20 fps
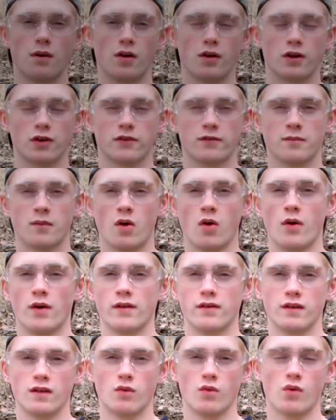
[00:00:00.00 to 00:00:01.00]
is Paul here from
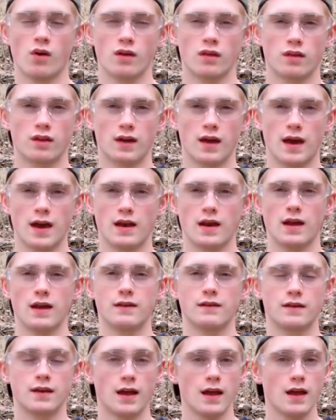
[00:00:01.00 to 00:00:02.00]
O A T once again,
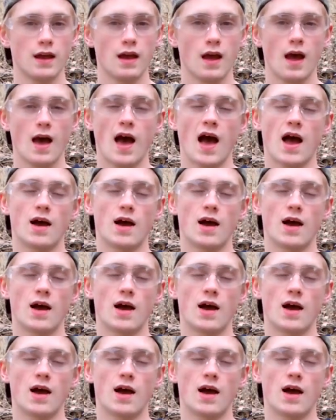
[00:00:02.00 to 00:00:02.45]
and today